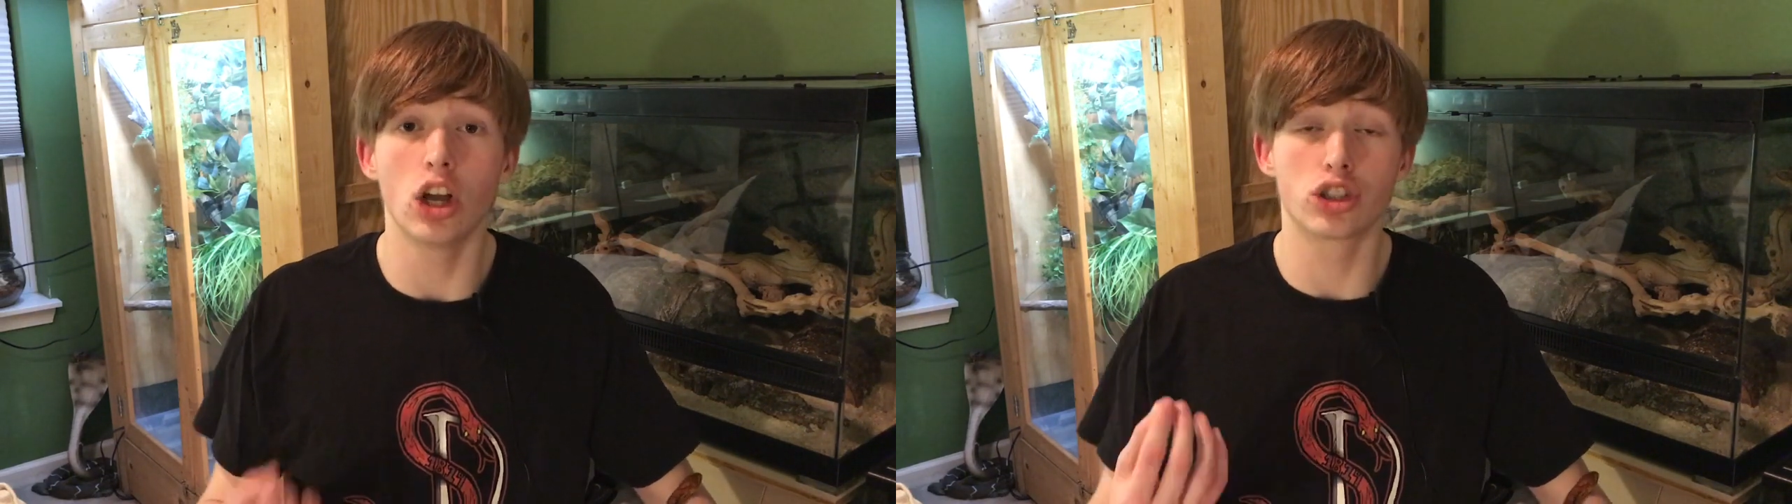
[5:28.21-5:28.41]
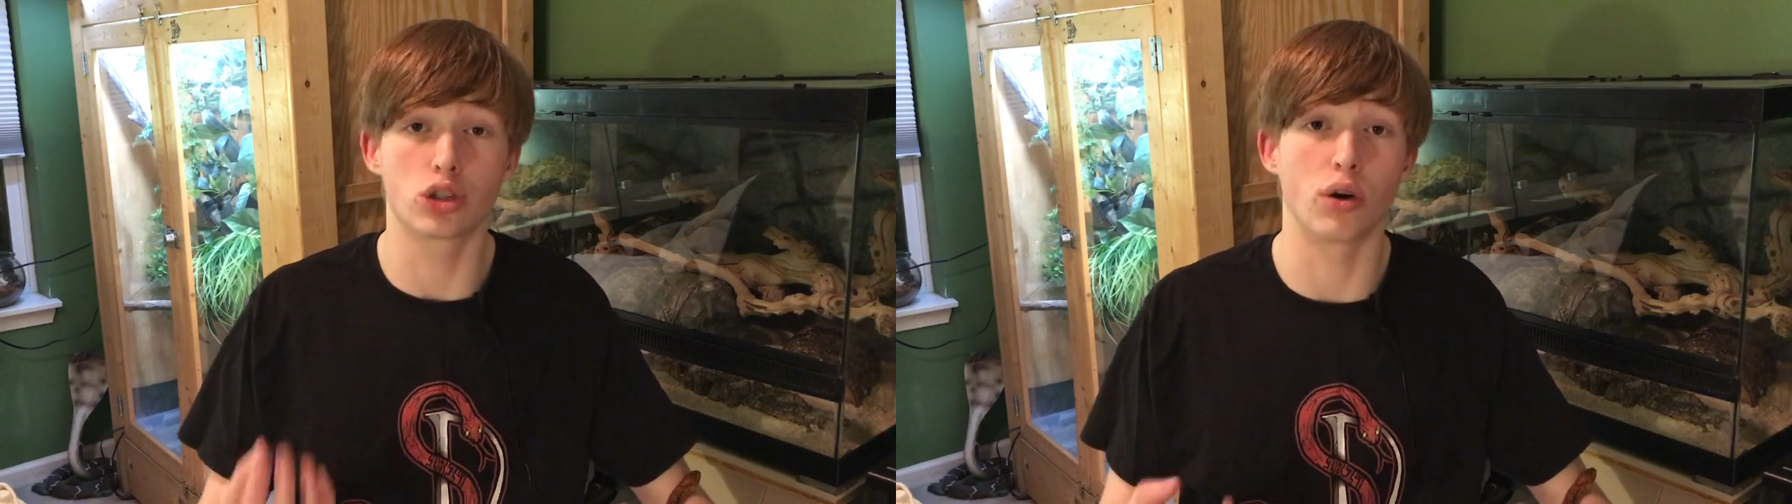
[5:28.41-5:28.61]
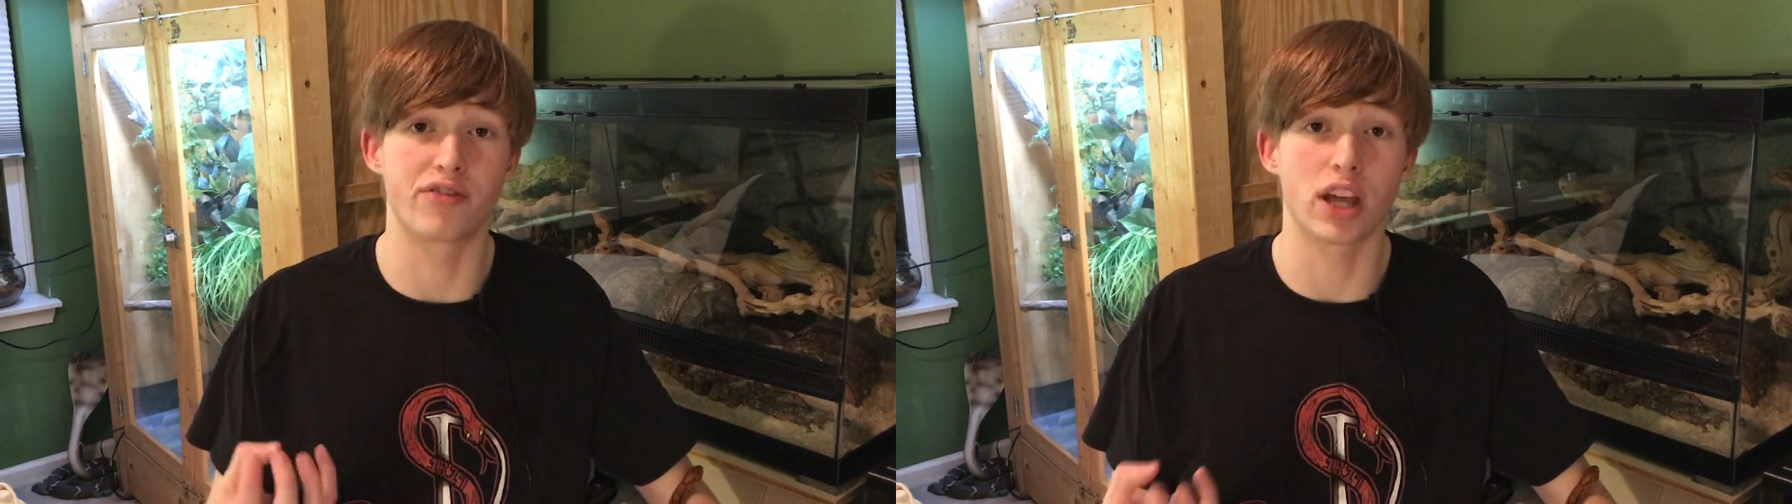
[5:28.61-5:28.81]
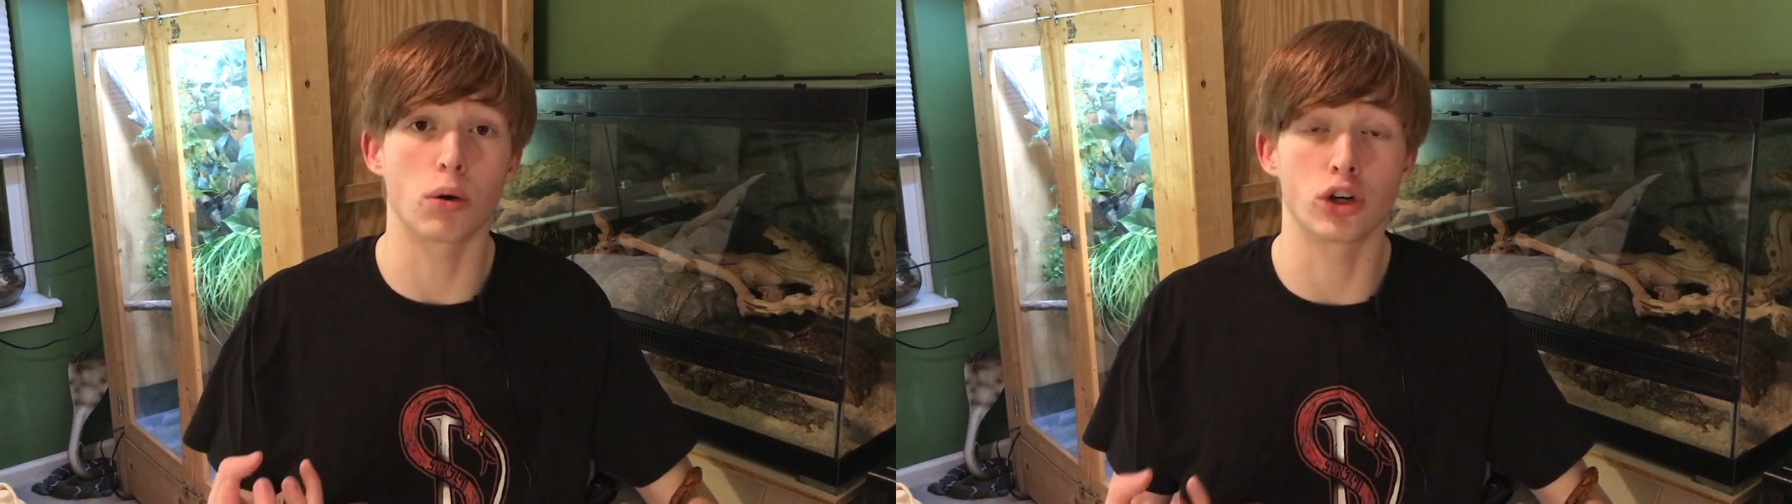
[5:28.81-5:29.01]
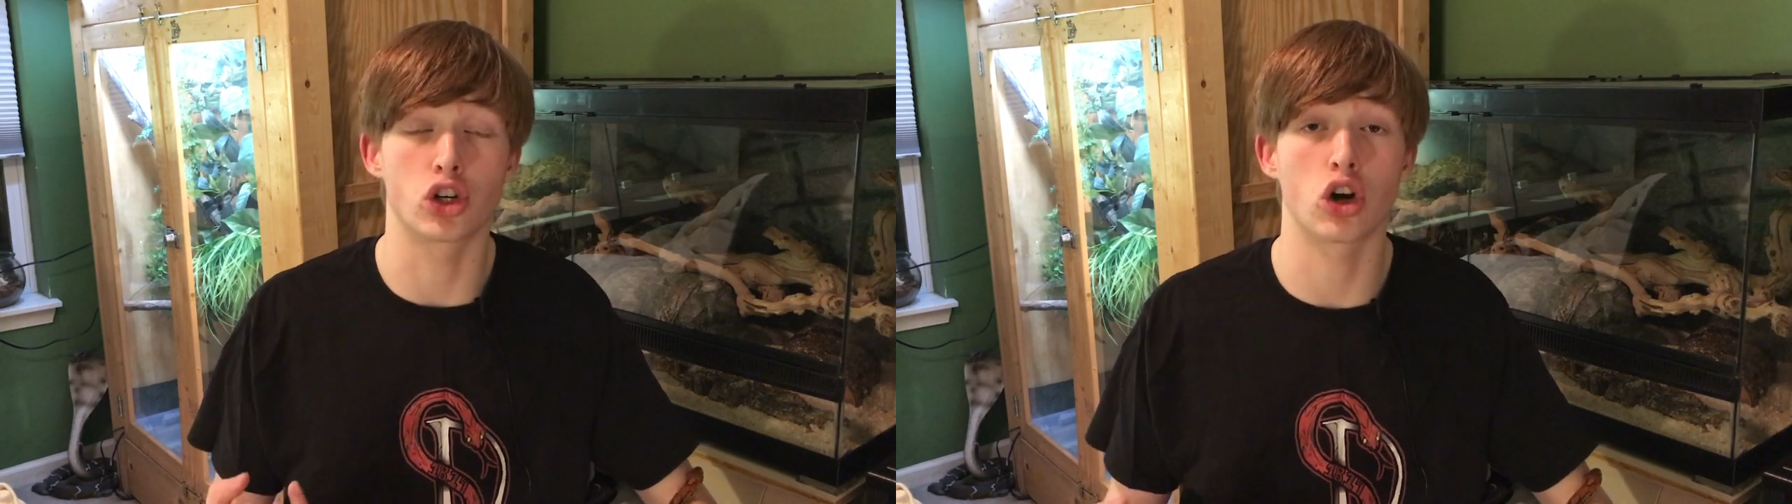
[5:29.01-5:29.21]
so if
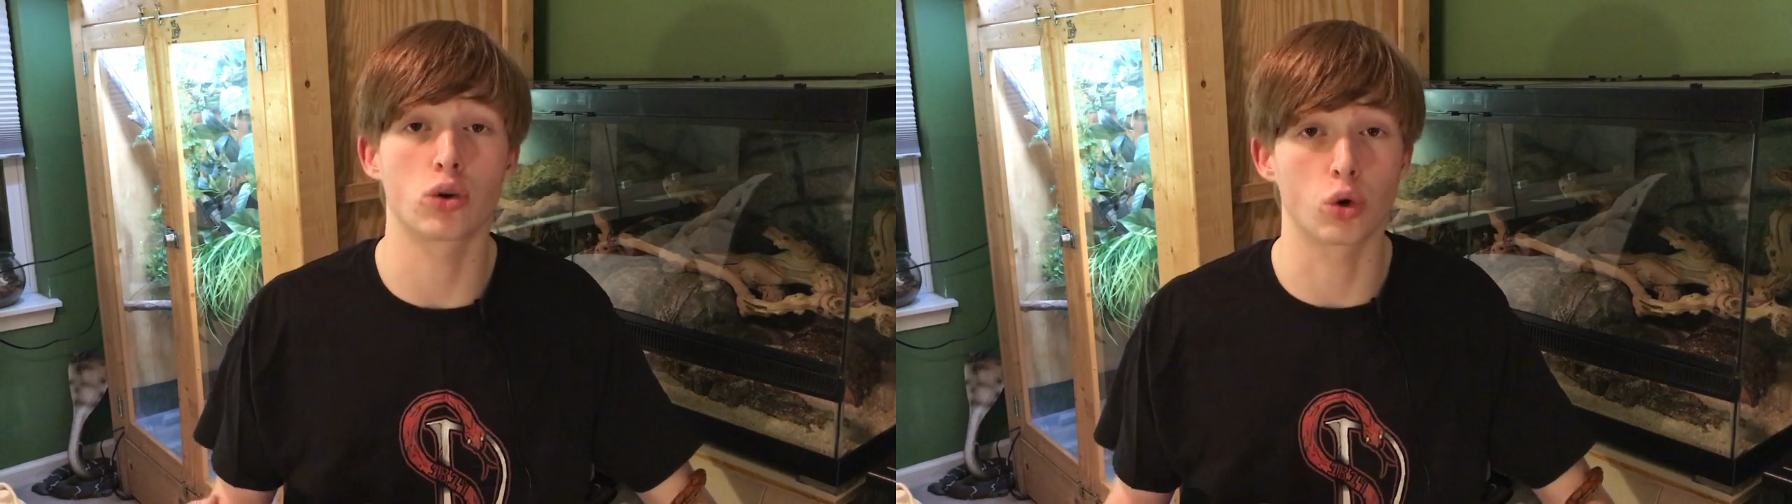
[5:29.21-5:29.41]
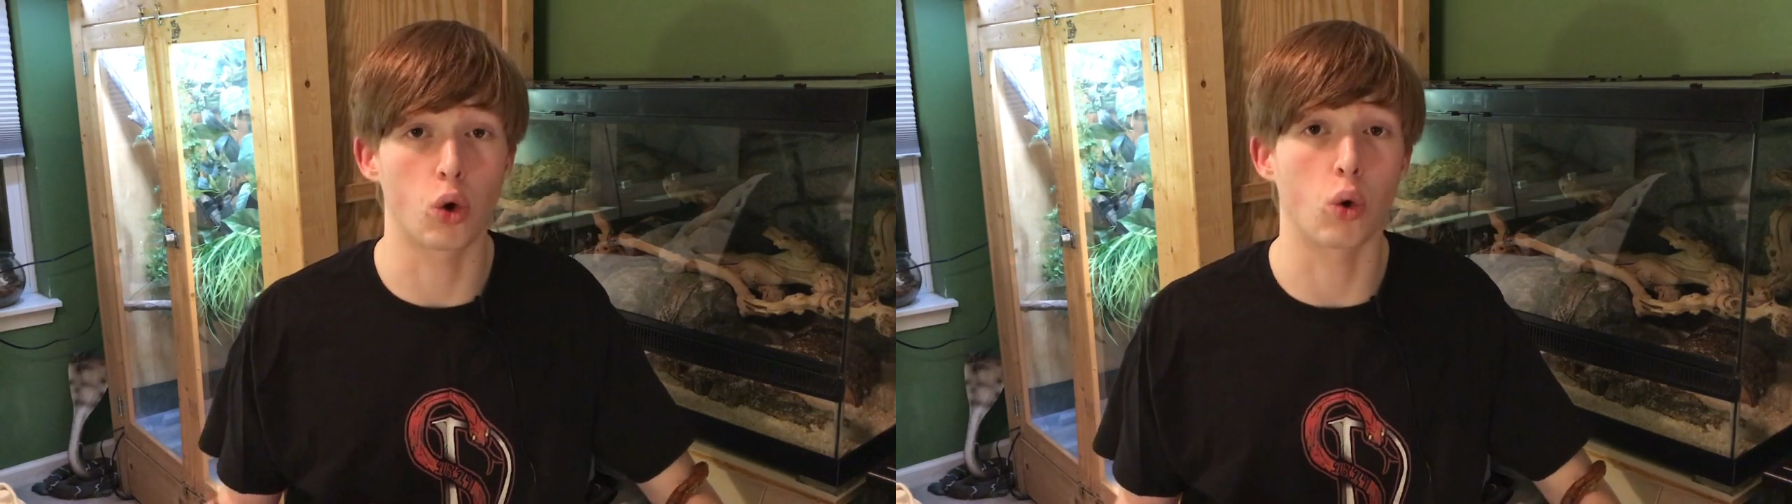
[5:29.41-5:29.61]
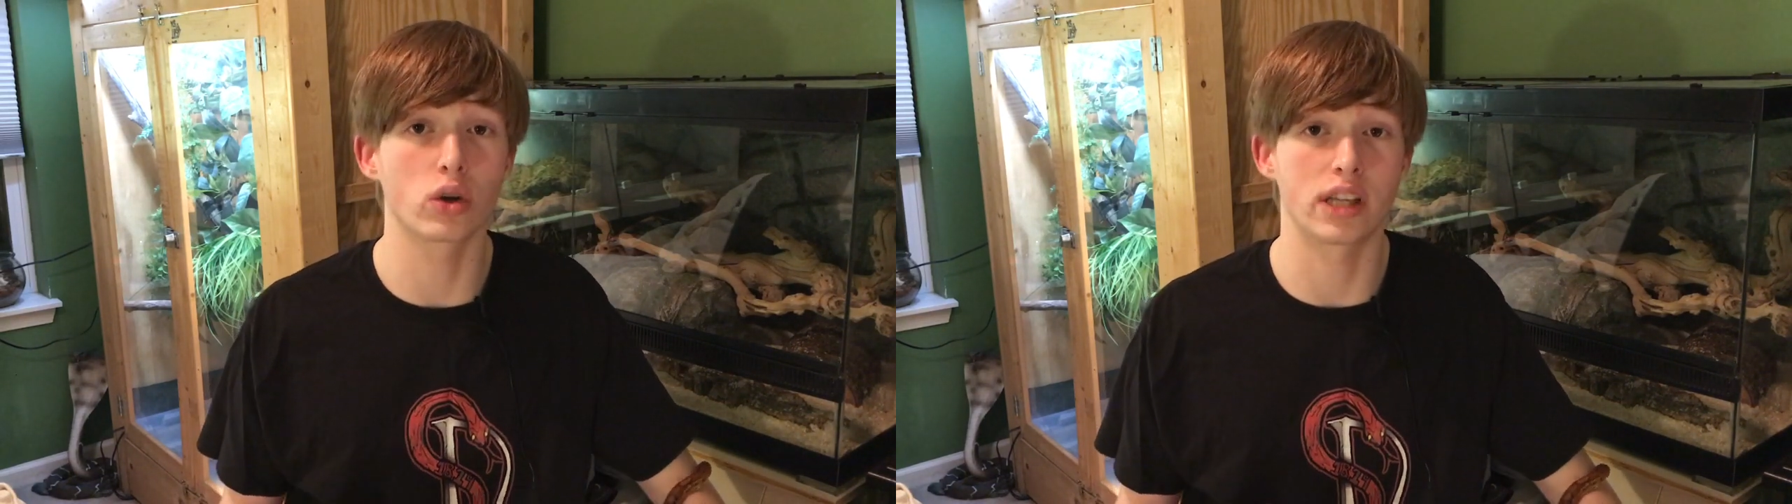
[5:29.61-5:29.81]
their internal core